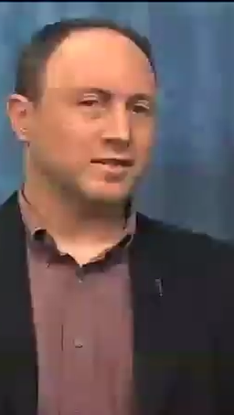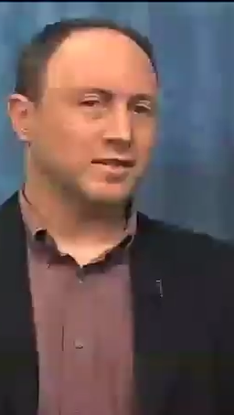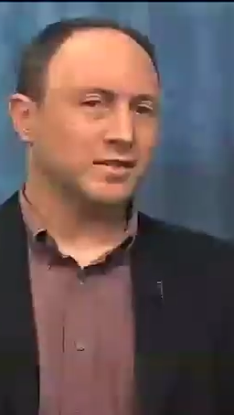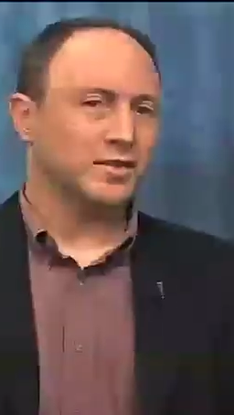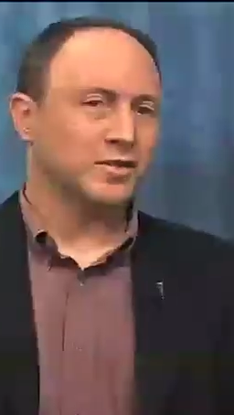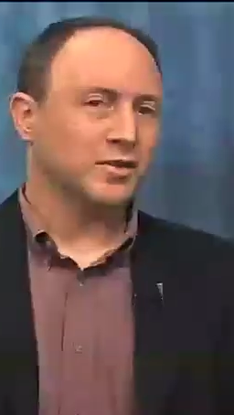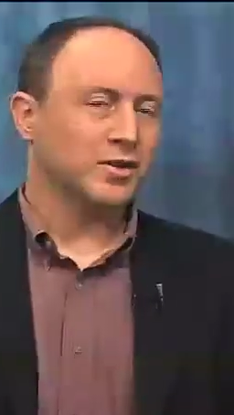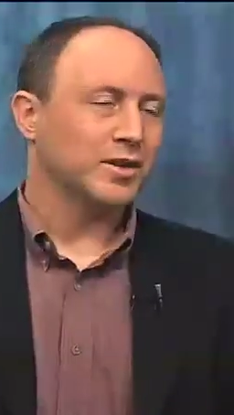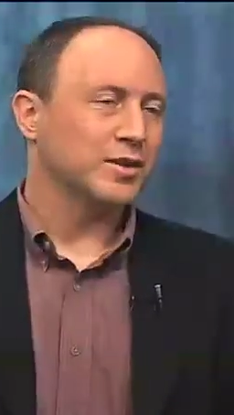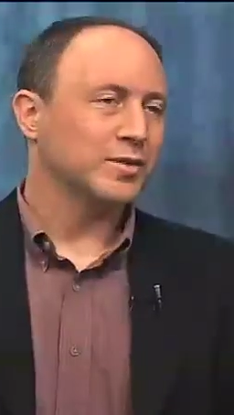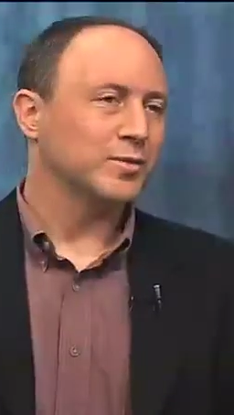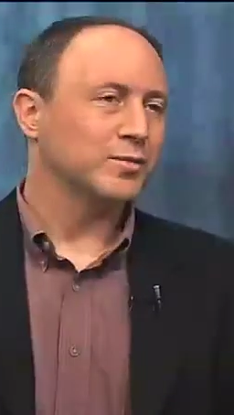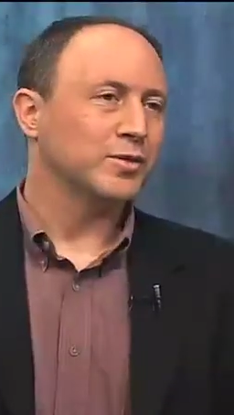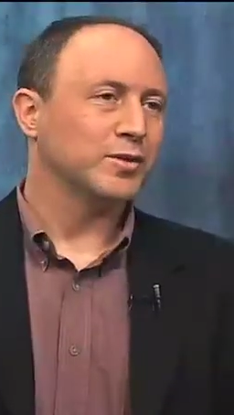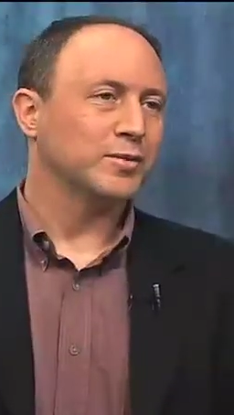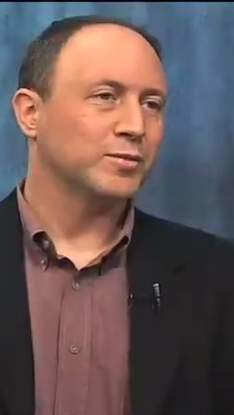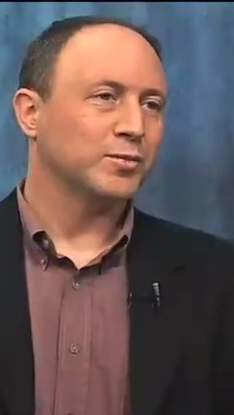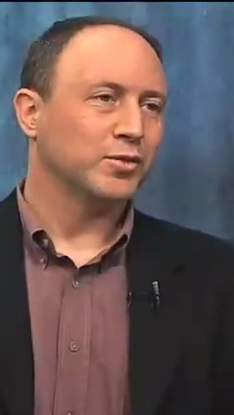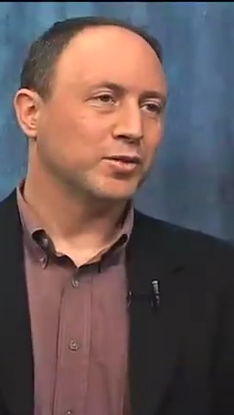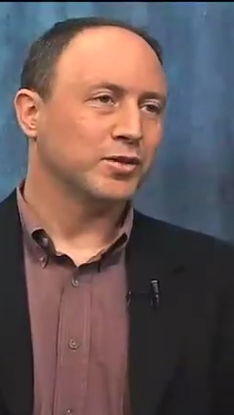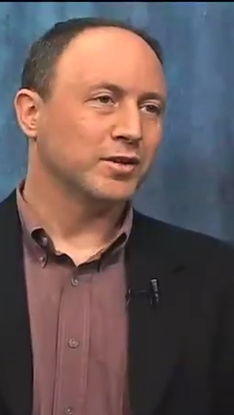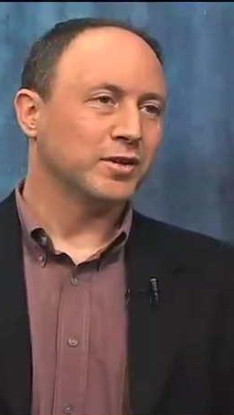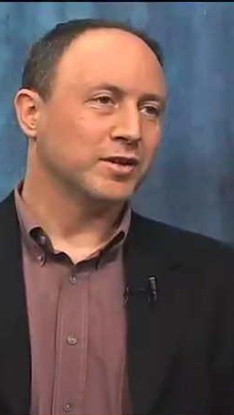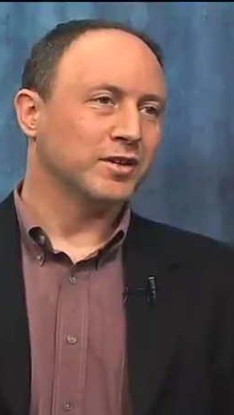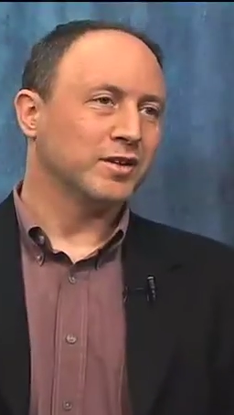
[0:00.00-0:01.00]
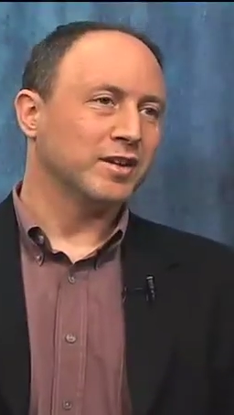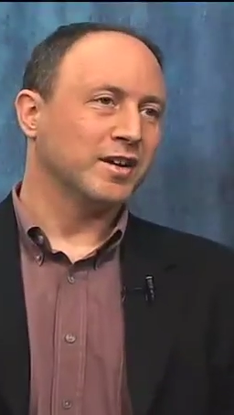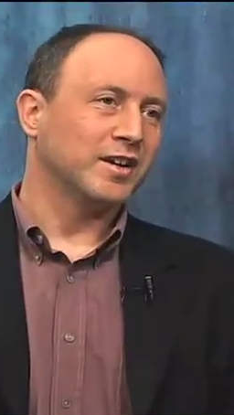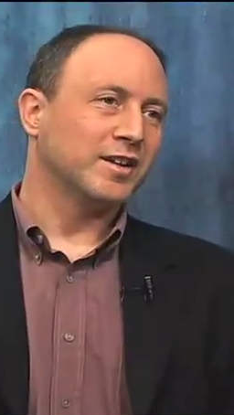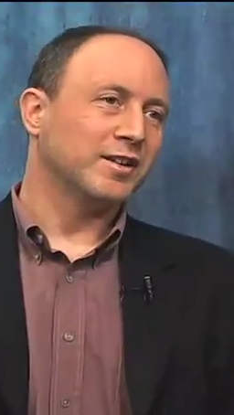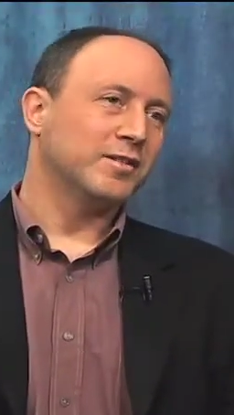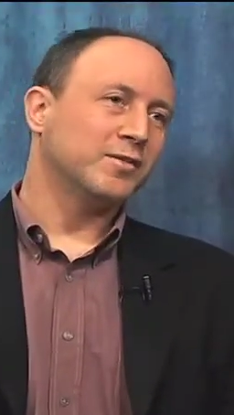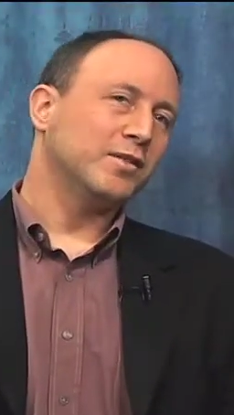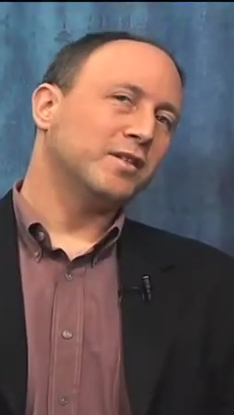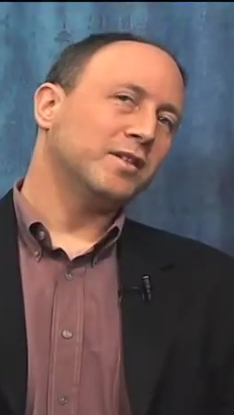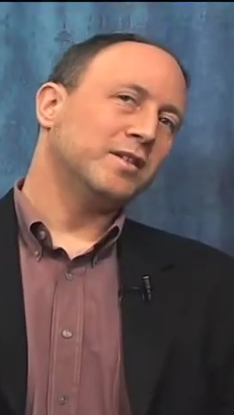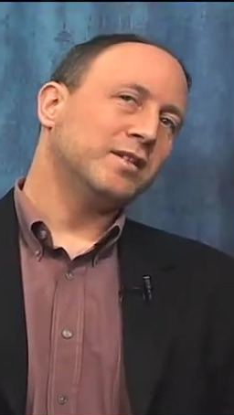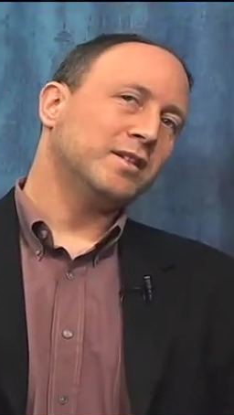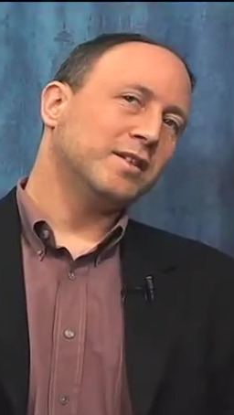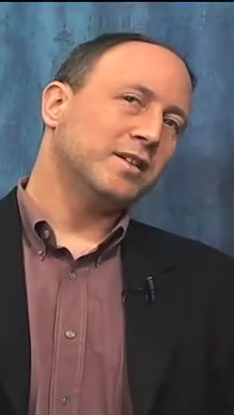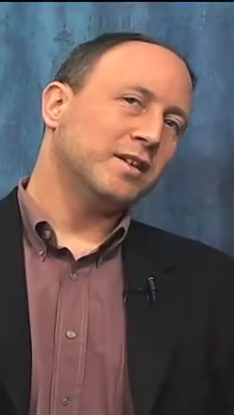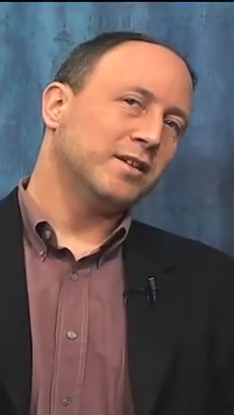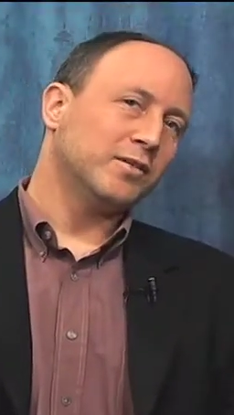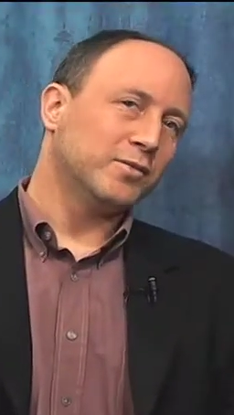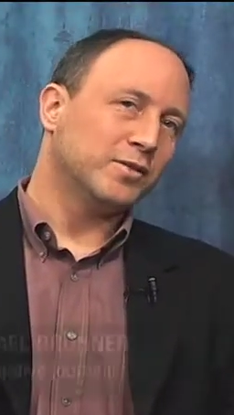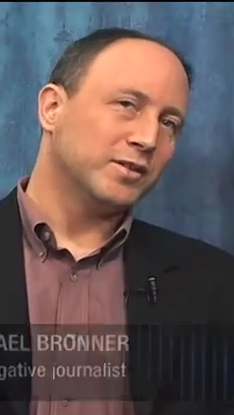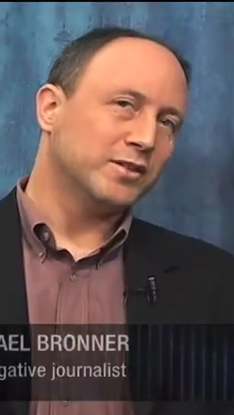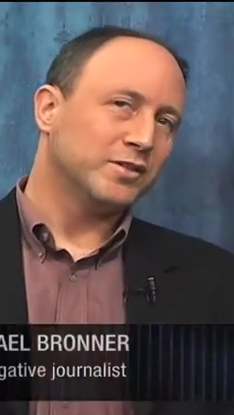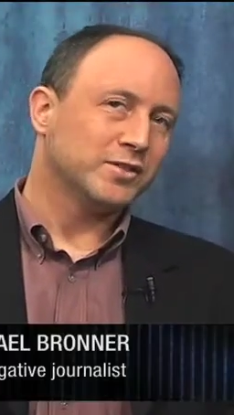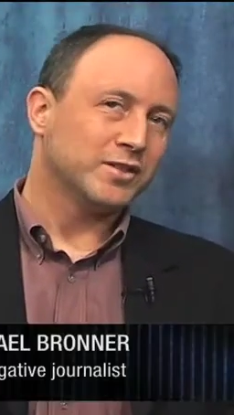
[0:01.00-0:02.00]
It's incredibly poor. And, you
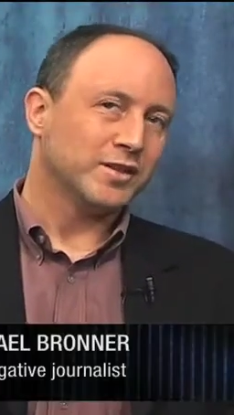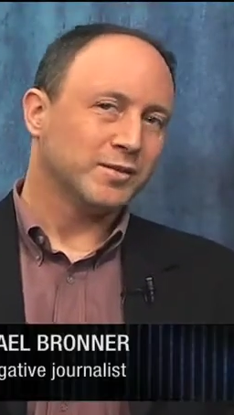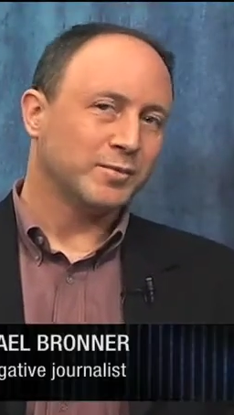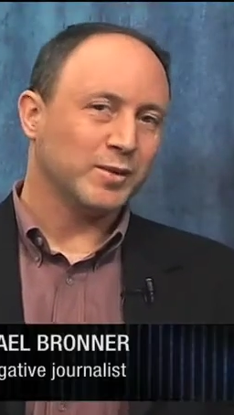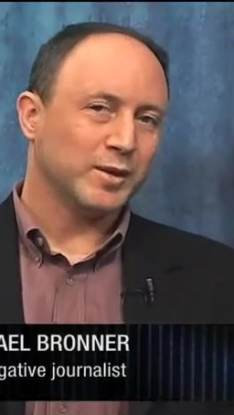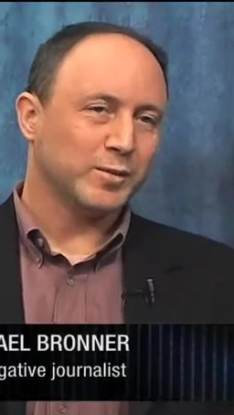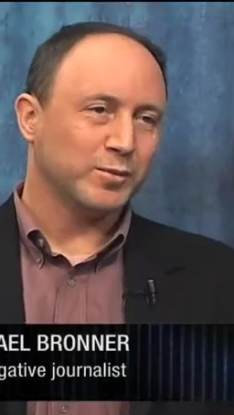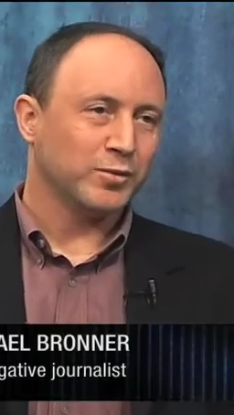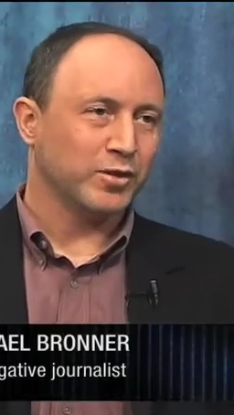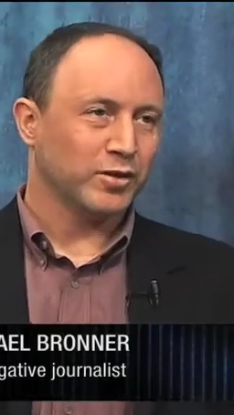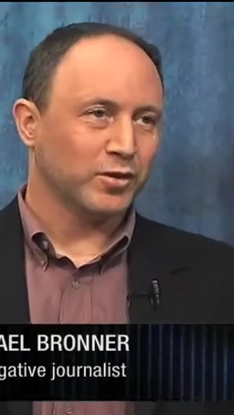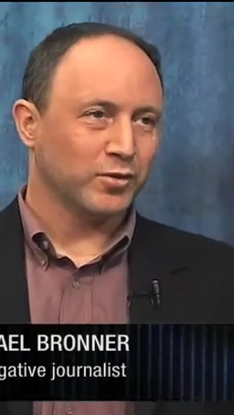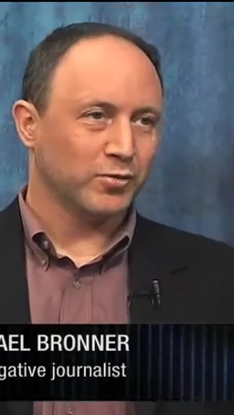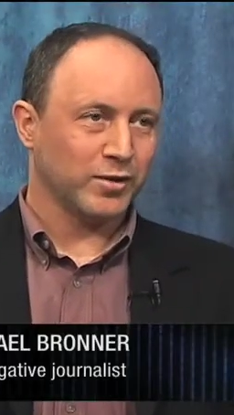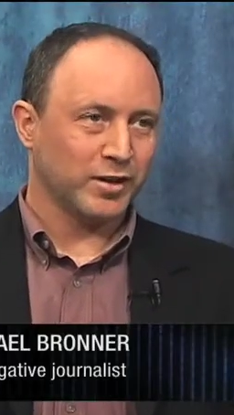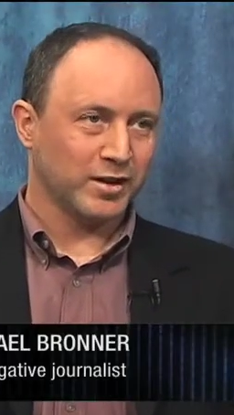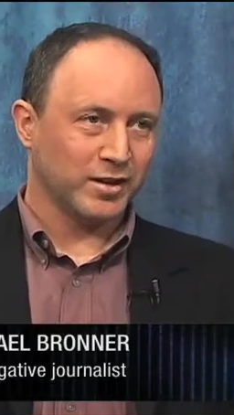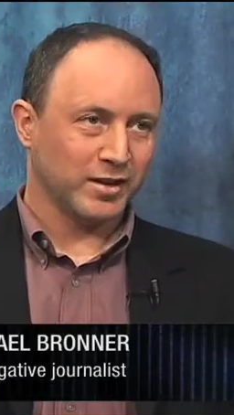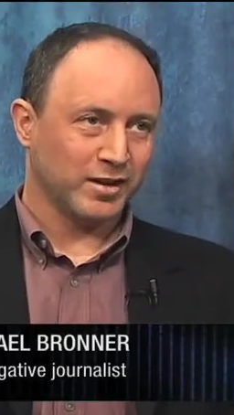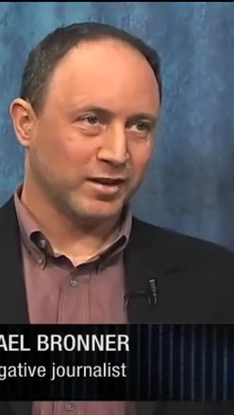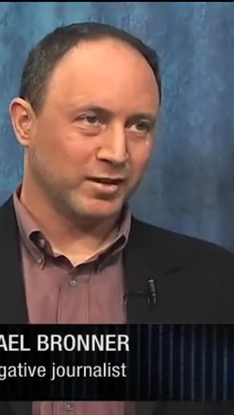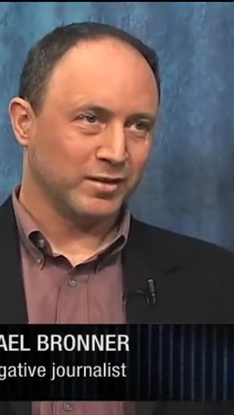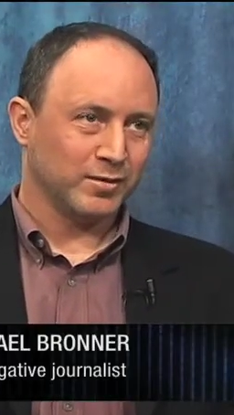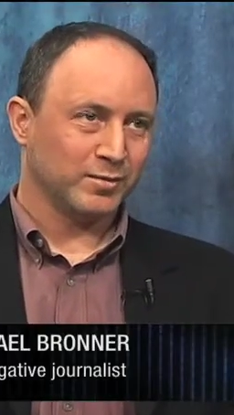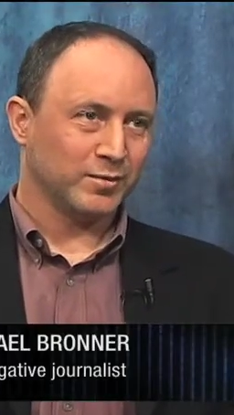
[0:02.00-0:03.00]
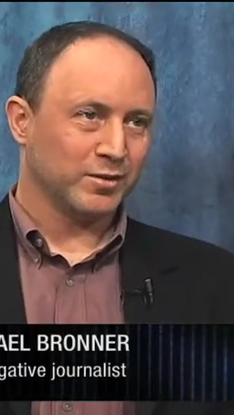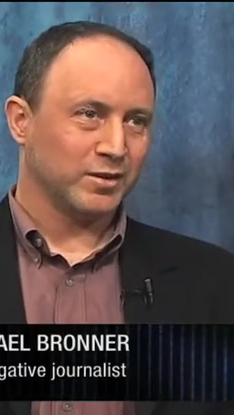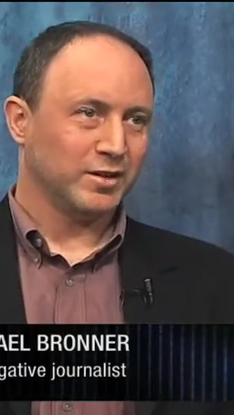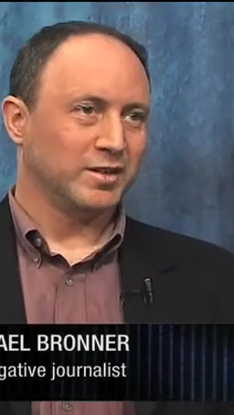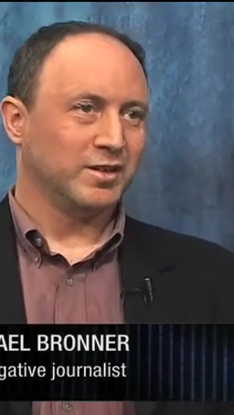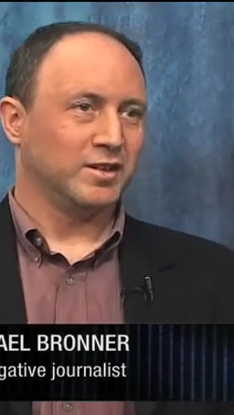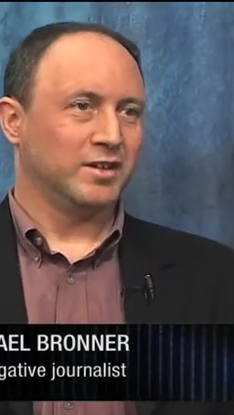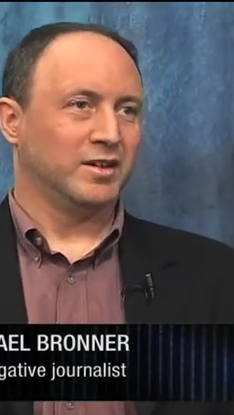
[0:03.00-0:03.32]
know, when you say people are well armed,